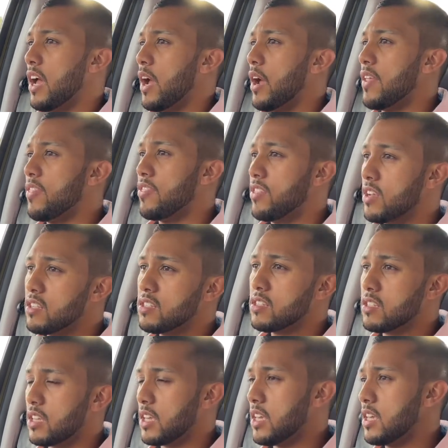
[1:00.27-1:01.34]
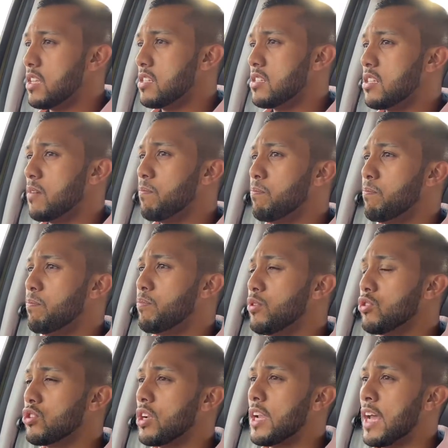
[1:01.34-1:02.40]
and this is the Peugeot